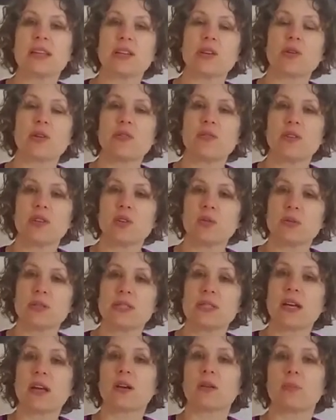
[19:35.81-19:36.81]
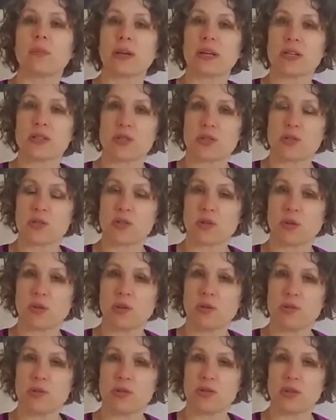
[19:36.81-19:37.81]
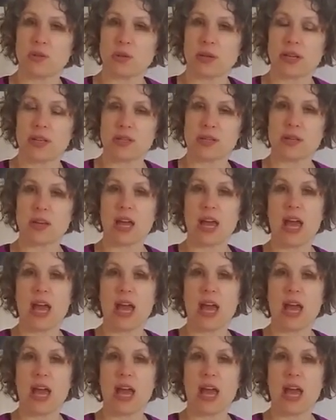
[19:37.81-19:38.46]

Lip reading: They don't even know it's there because they're so used to it.